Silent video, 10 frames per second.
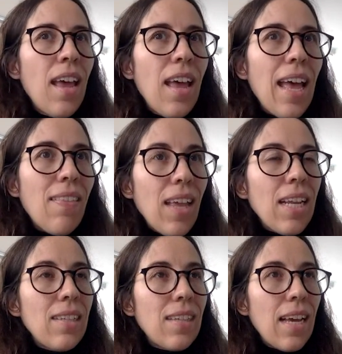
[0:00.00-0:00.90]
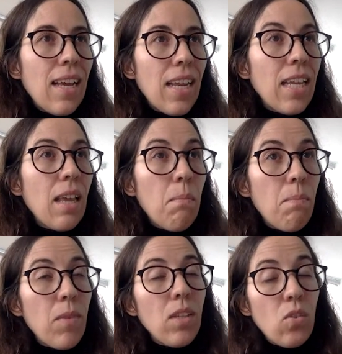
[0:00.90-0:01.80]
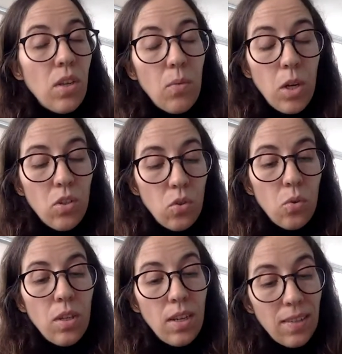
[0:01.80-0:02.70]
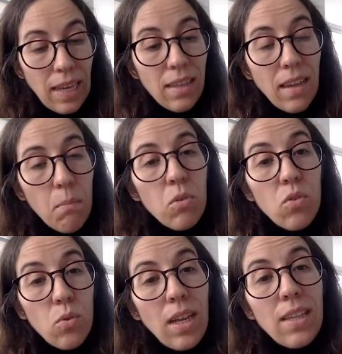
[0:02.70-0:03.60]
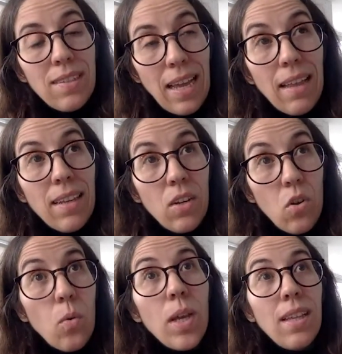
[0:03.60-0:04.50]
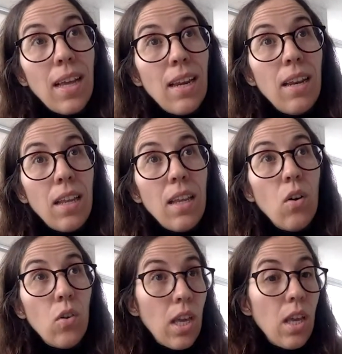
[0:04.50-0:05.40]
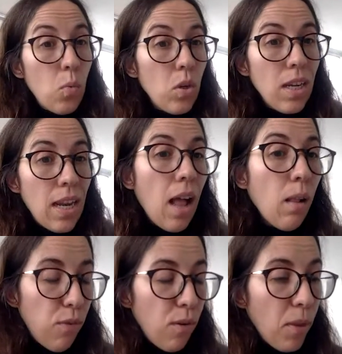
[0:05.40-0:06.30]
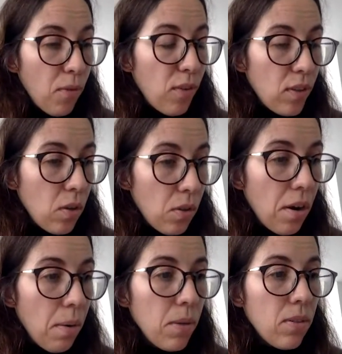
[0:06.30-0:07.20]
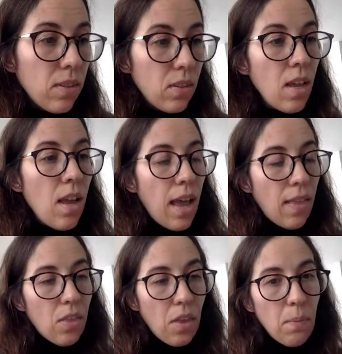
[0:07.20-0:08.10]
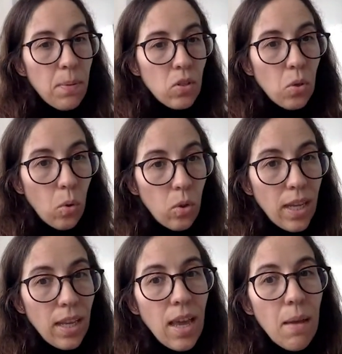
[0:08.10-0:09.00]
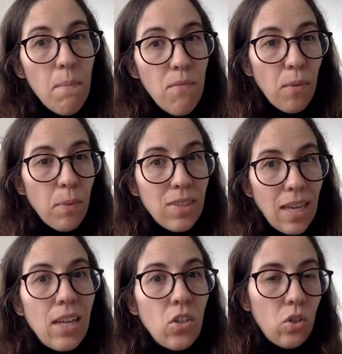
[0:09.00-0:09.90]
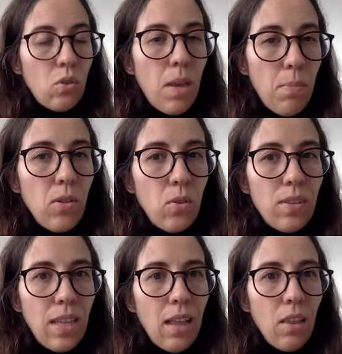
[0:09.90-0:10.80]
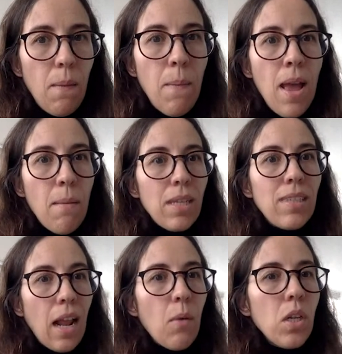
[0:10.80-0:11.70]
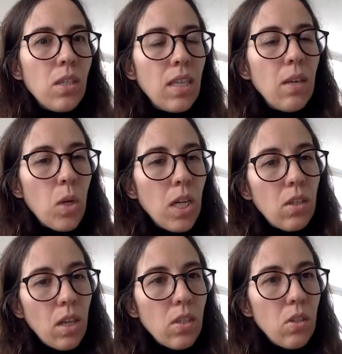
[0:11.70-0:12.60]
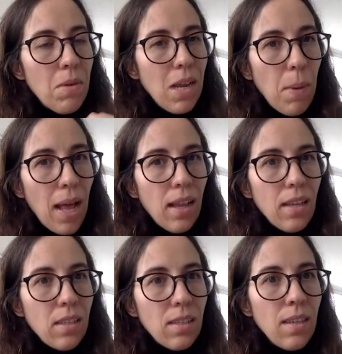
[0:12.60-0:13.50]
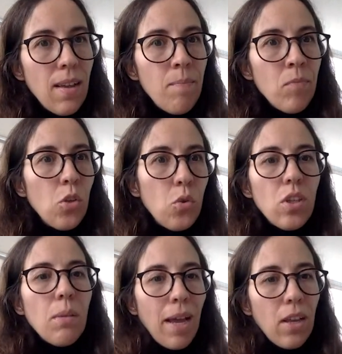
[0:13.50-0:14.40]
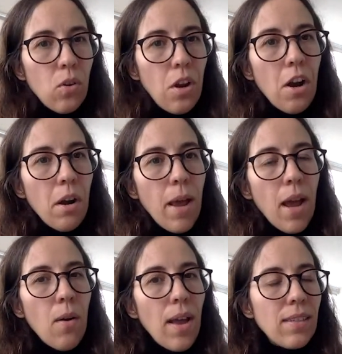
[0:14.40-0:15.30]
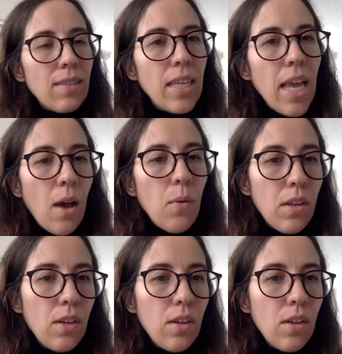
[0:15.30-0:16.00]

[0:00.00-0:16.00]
then he said he wanted to do it a second time, but doing it standing, knowing that okay, he would need help from the physiotherapist and the therapist holding him from the side just to be able to stand up. But he said, I want to see what it does to my balance using my good arm now and see how it can